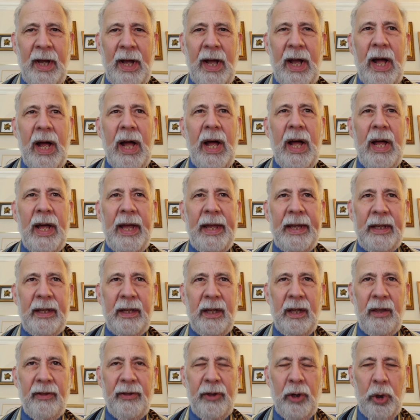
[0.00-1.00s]
I,
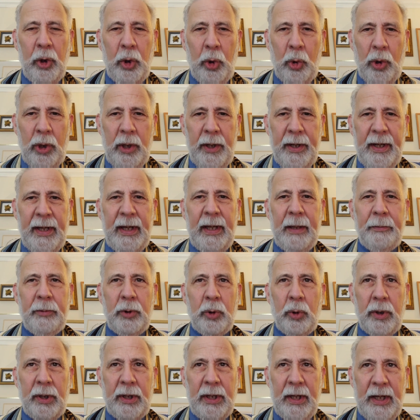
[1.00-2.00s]
the Lord, am
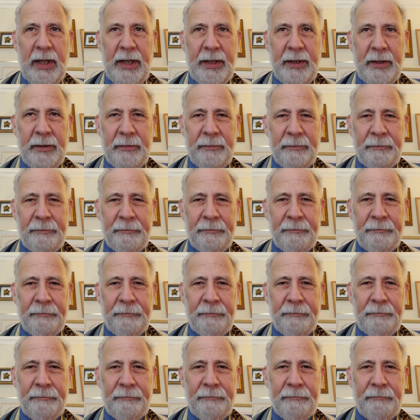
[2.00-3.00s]
your God.
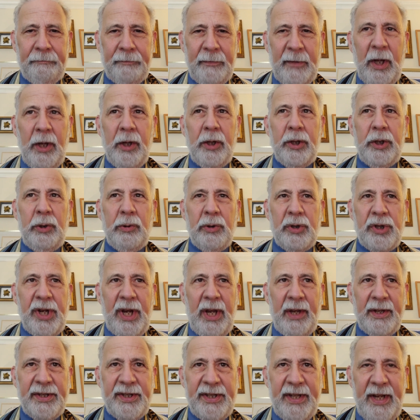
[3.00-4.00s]
You
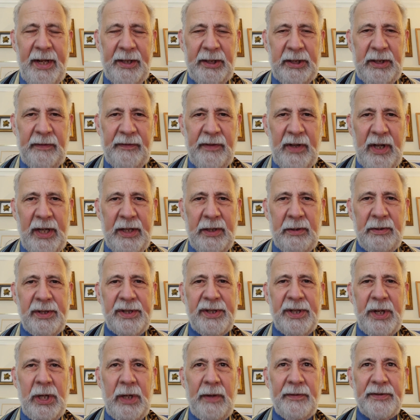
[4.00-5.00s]
shall sanctify
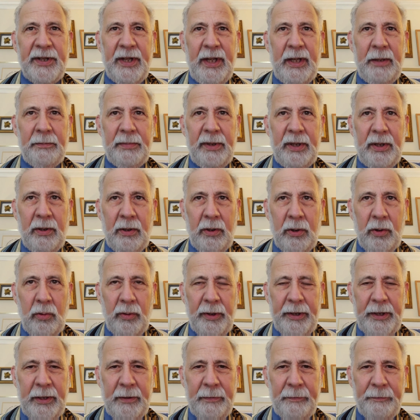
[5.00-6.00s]
yourselves and be
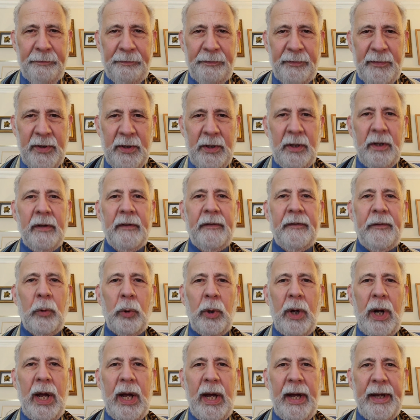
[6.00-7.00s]
holy,
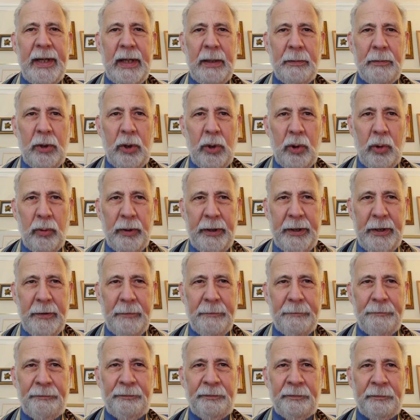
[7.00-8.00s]
for I am holy.
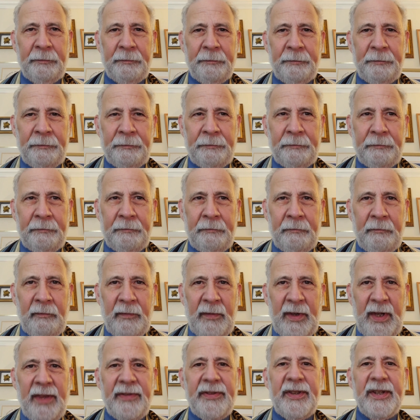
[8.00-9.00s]

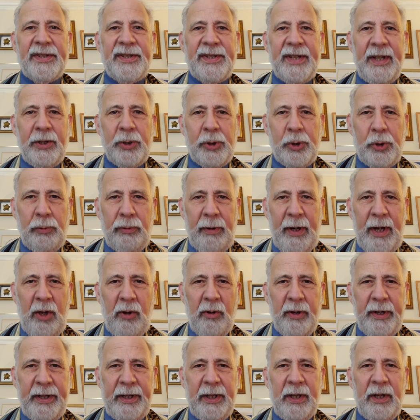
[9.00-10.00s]
The
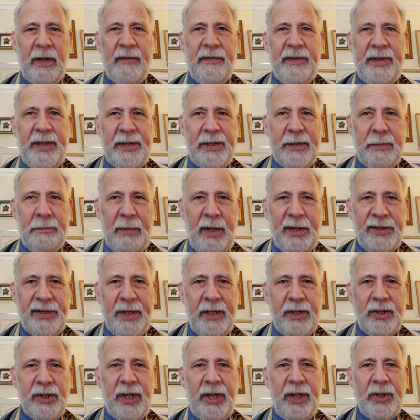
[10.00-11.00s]
centrality of this
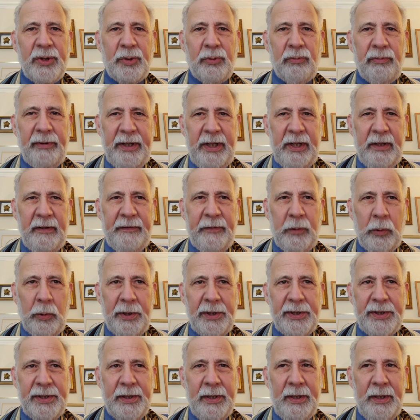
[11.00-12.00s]
message is
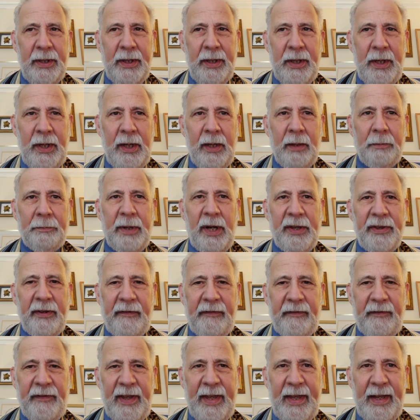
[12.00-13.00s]
reinforced by the
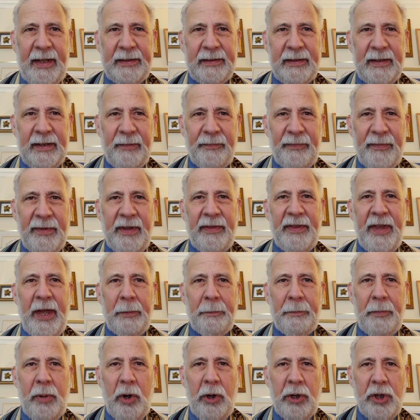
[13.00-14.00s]
fact
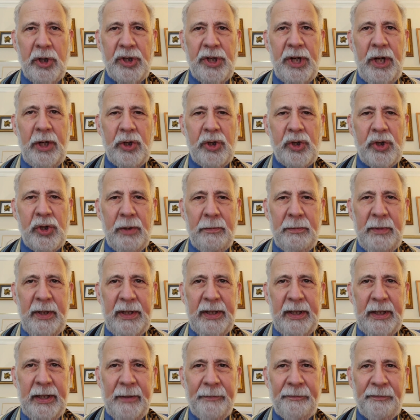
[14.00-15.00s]
that Parshat
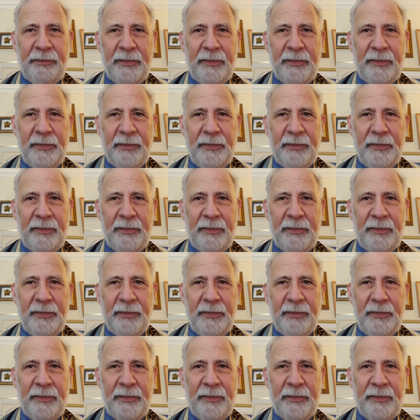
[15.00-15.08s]
Shemini